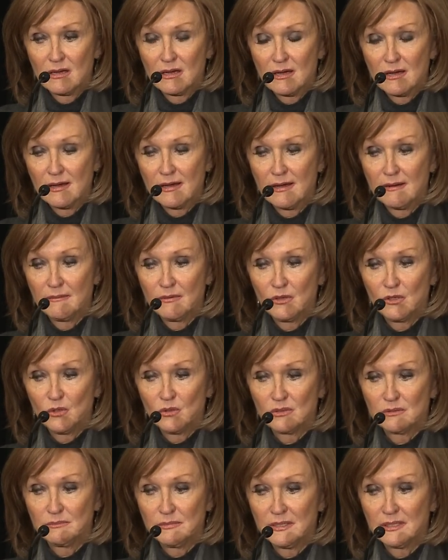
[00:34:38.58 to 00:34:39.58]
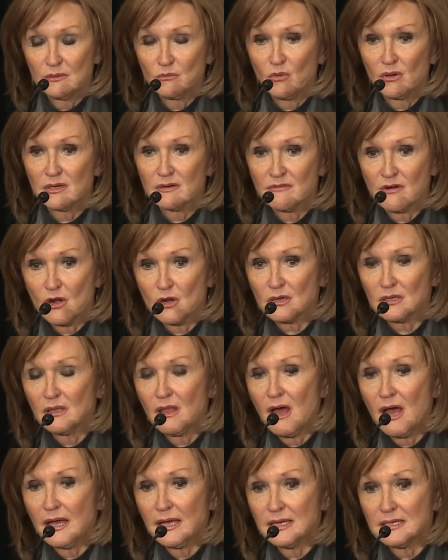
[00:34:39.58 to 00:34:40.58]
who had been one of our
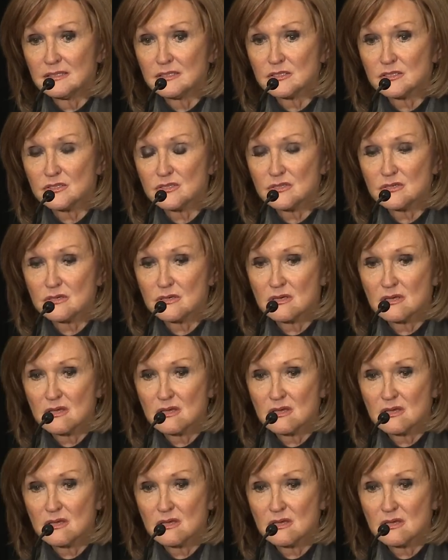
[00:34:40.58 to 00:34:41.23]
clients.